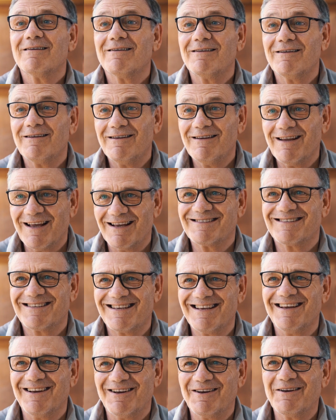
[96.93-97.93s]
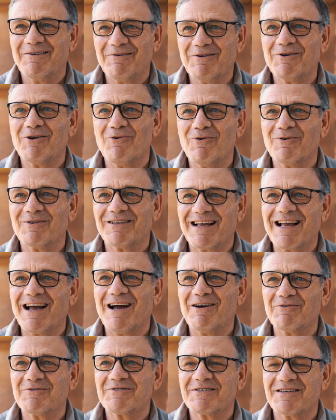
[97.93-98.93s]
Yes, we got
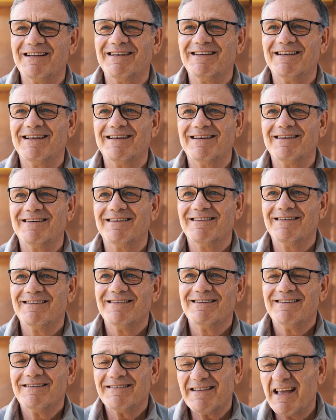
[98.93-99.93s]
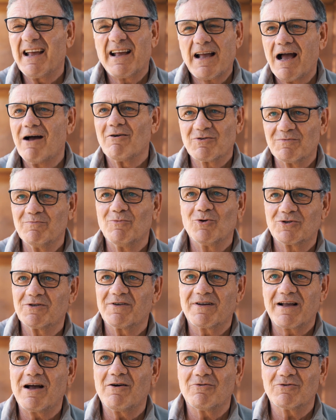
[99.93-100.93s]
cows and cows, most
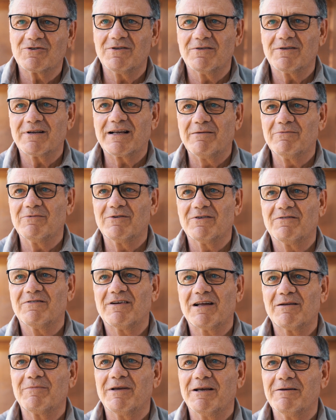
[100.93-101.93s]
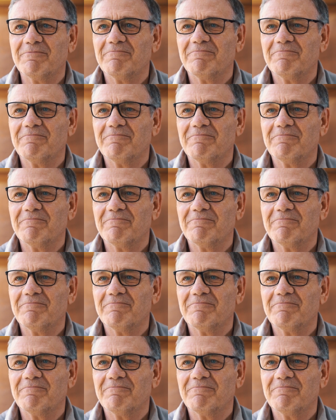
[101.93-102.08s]
of the cows in the family. Yeah.